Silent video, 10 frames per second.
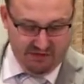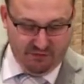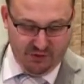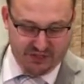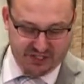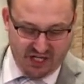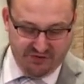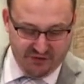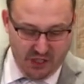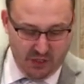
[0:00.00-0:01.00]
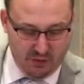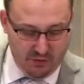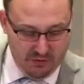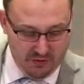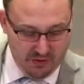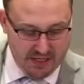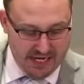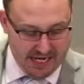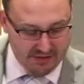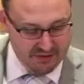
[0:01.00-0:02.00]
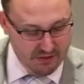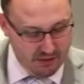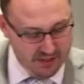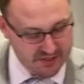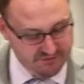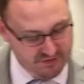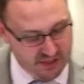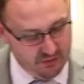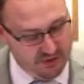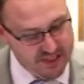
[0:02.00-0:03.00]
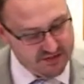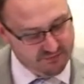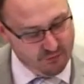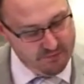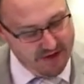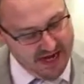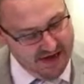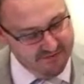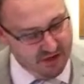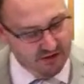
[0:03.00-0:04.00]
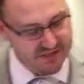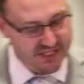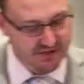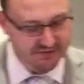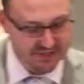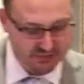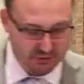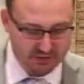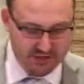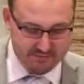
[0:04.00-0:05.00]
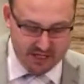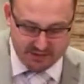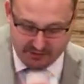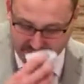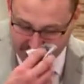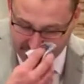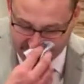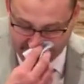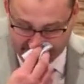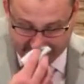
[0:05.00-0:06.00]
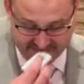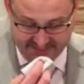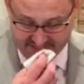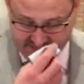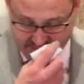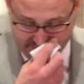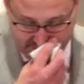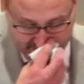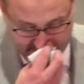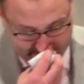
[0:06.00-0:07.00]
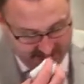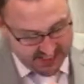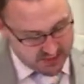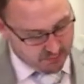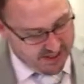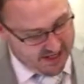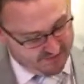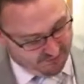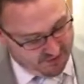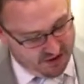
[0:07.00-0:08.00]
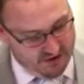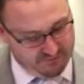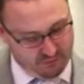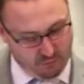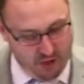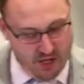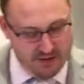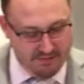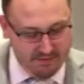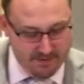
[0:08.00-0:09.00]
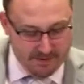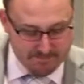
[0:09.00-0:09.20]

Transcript: For yourself know how ye ought to follow us, for we behave not ourselves disorderly among you. Neither do we eat any man's bread for naught, for wrought